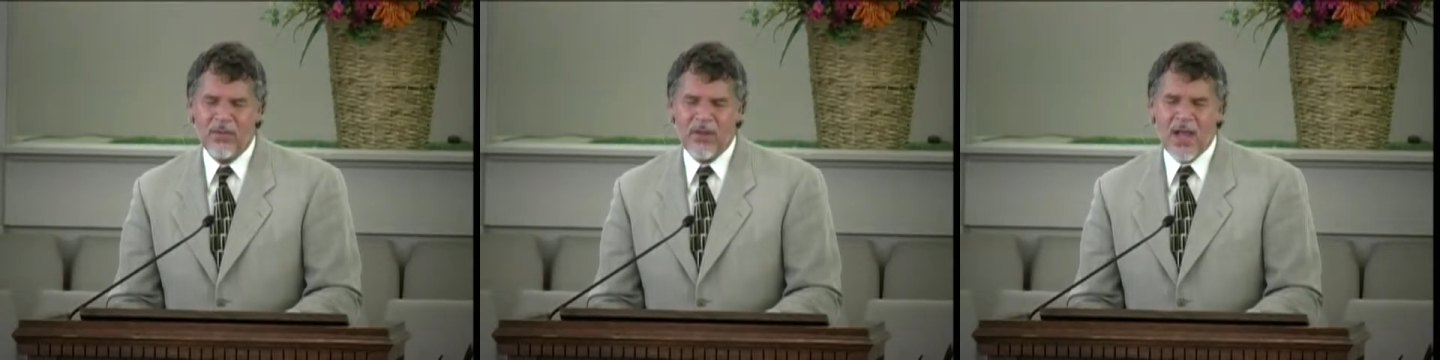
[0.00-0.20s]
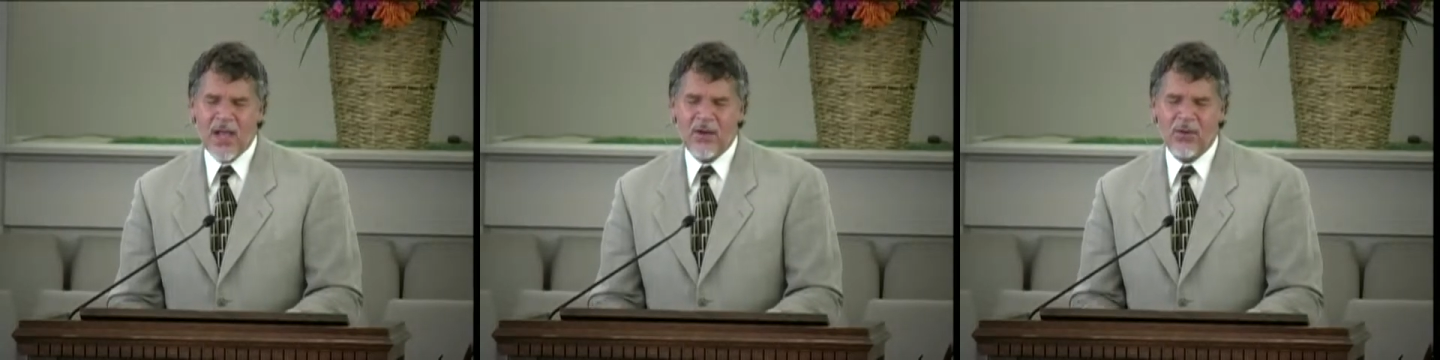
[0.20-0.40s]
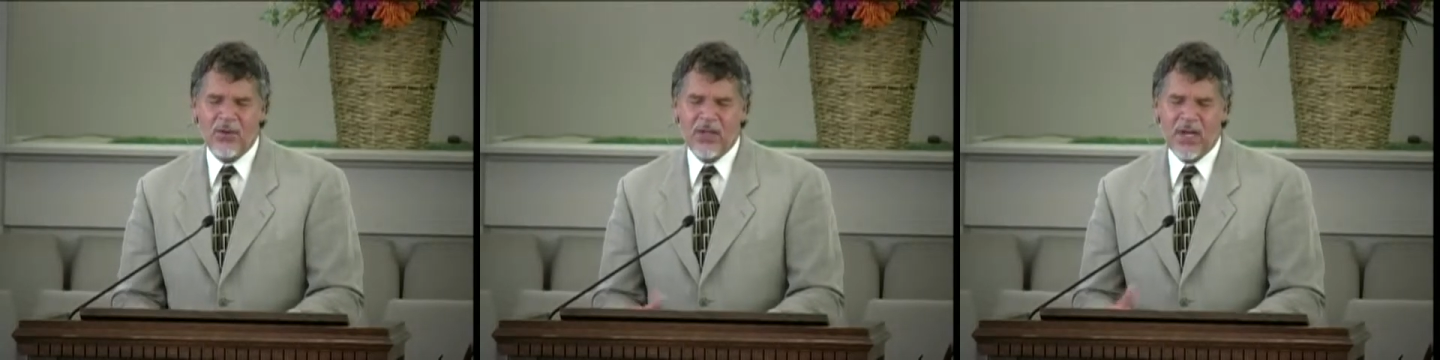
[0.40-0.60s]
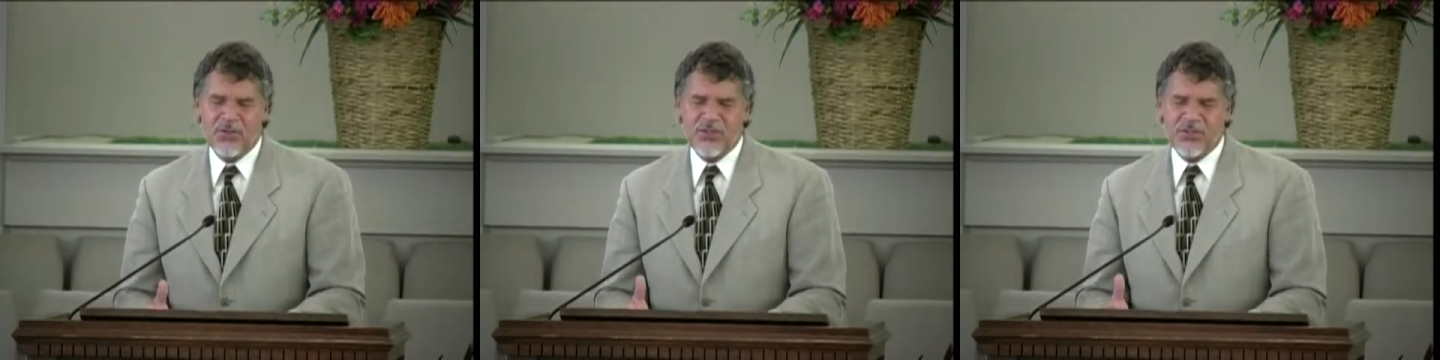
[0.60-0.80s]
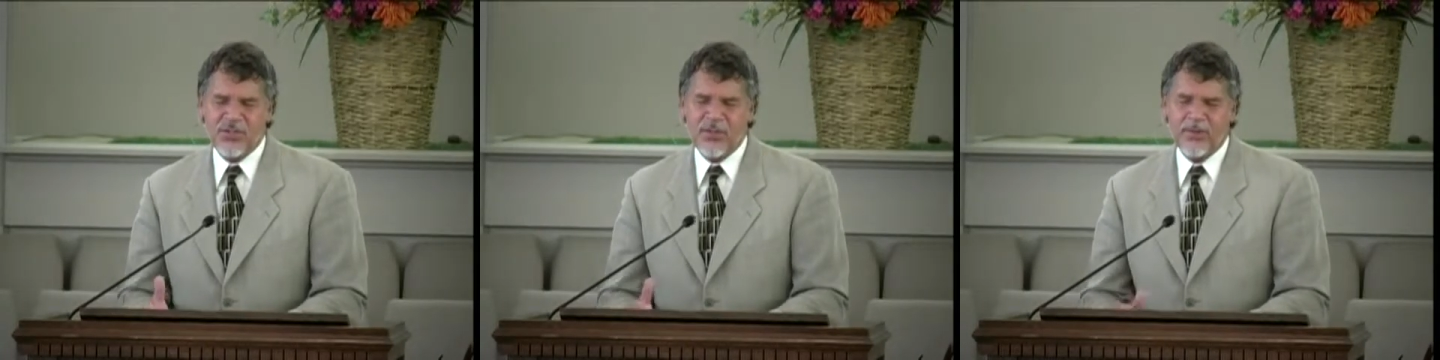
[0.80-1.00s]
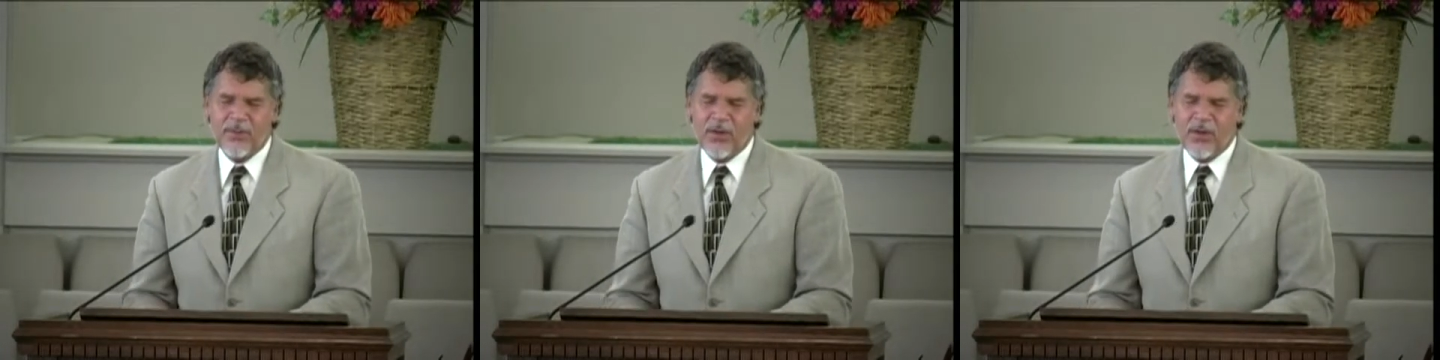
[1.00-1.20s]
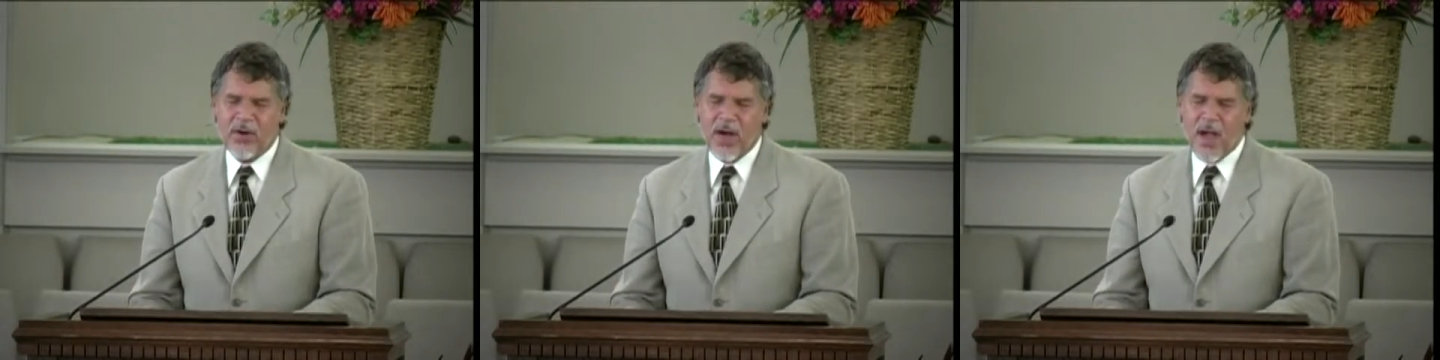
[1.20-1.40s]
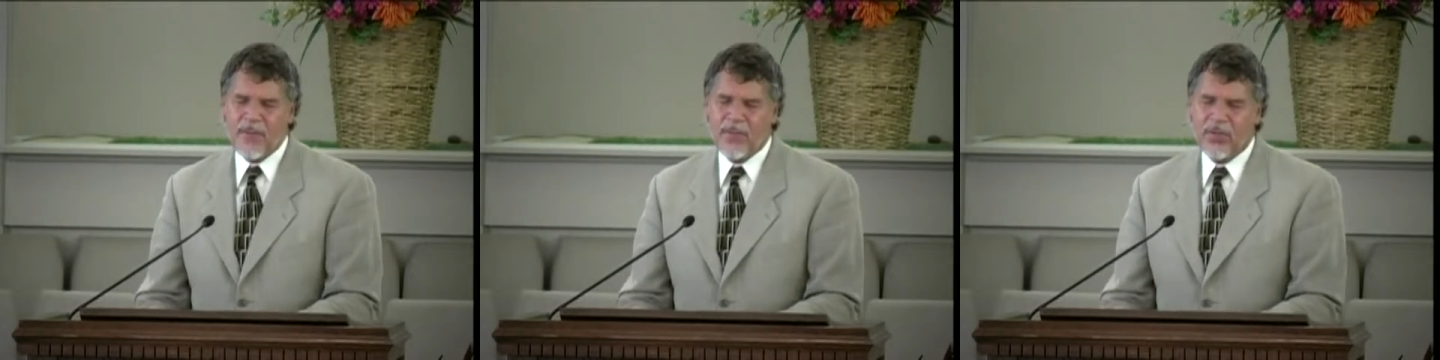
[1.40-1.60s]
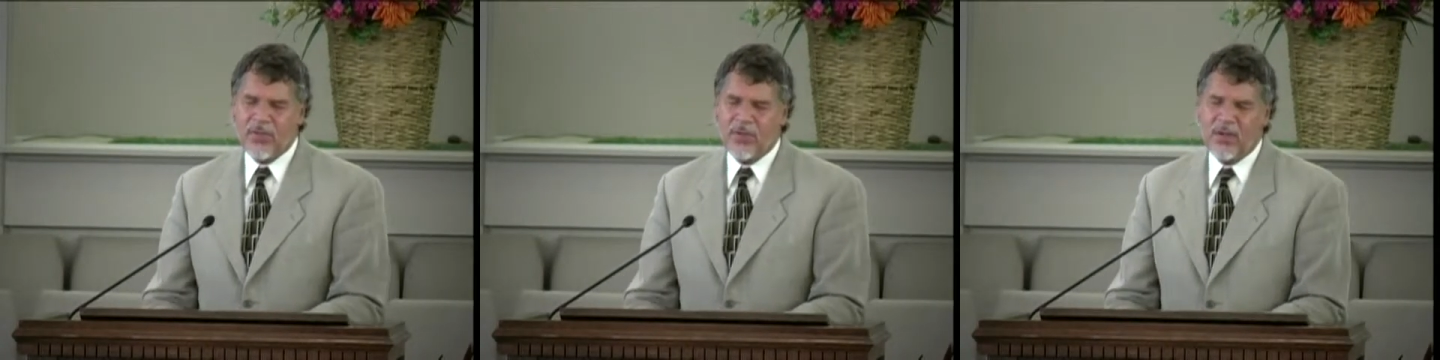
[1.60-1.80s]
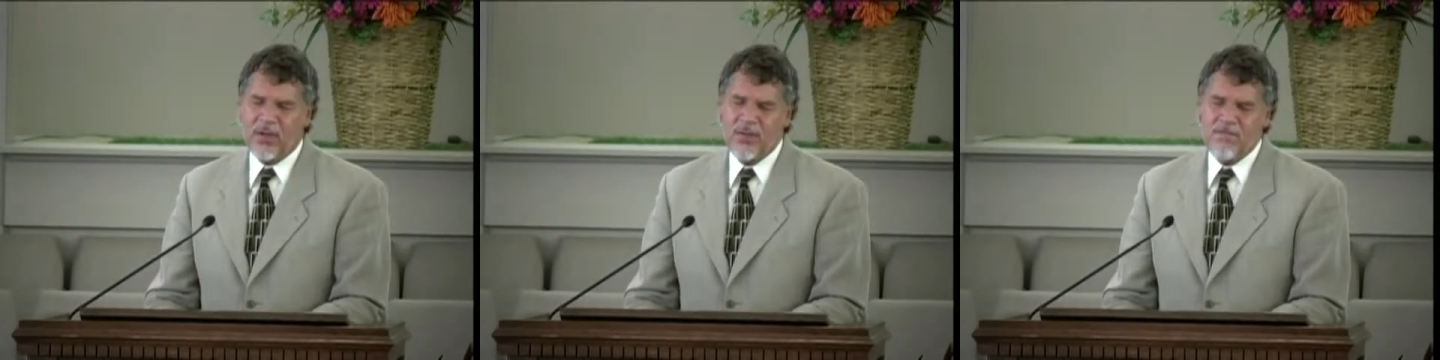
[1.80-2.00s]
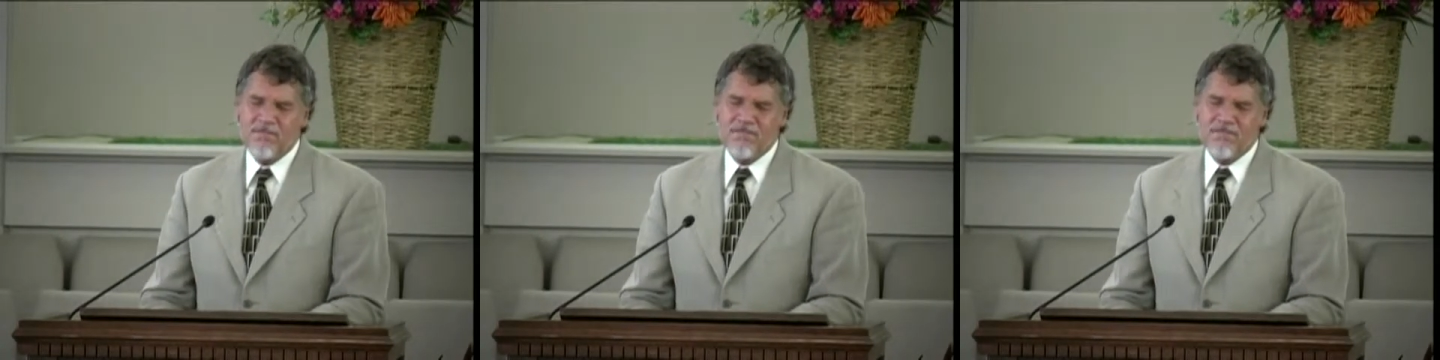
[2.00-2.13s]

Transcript: not only our sin, but our apathy.